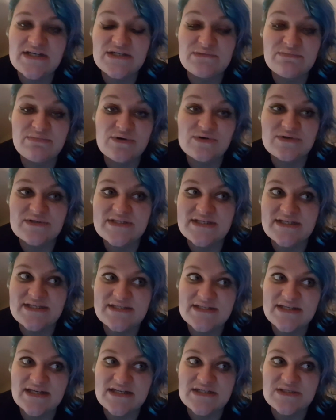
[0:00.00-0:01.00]
litre box in
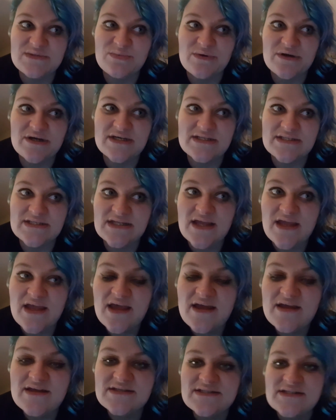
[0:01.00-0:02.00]
Sainsbury's,
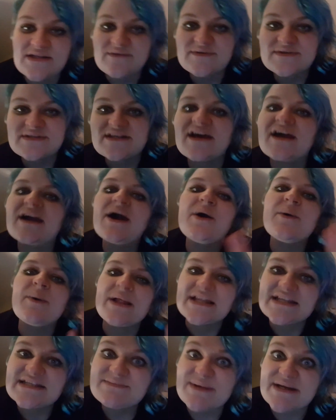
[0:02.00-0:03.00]
so I was like, oh
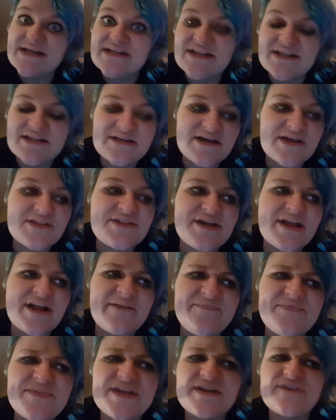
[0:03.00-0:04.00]
well, it's better than nothing.
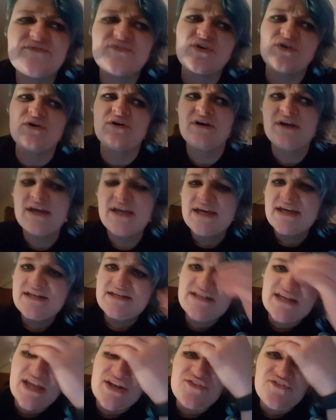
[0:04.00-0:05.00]
And then I've got
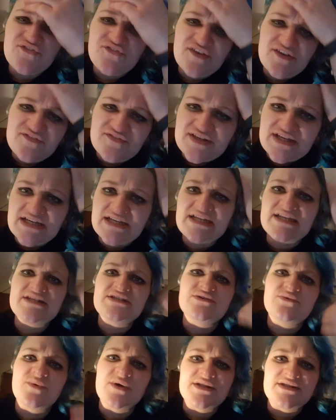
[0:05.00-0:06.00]
10 50
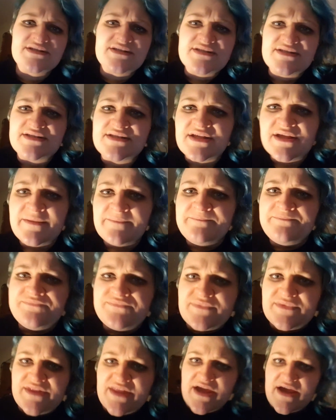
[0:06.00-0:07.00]
litre ones
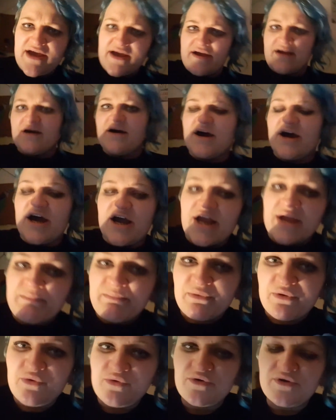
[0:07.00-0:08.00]
that I
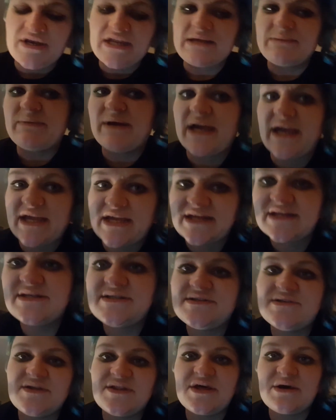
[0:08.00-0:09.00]
bought on eBay,
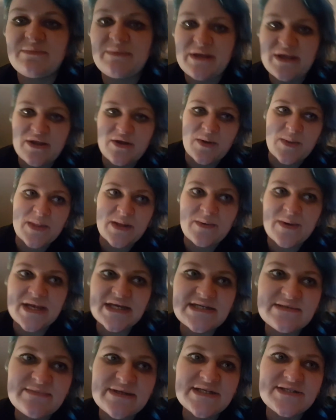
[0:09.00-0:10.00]
so they'll be on the way
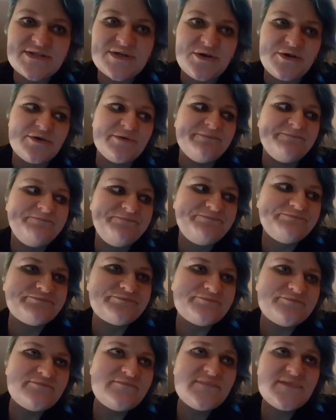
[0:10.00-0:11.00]
to me soon,
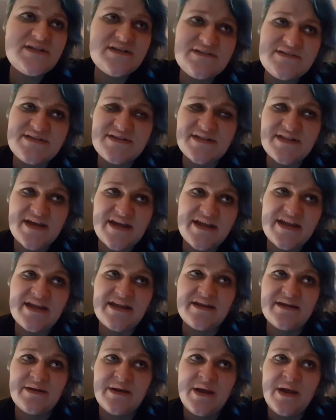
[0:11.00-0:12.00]
so
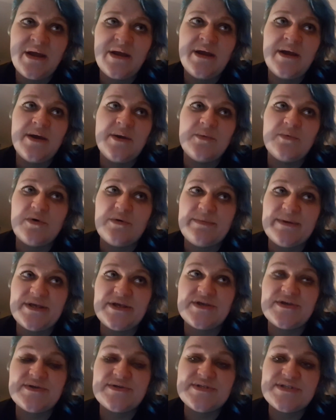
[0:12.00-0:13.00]
they will be
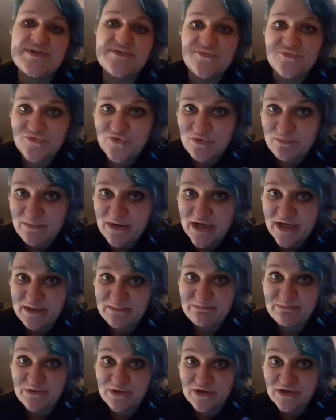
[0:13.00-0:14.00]
used for my
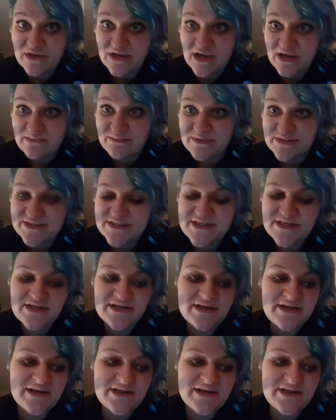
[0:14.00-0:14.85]
book cupboard.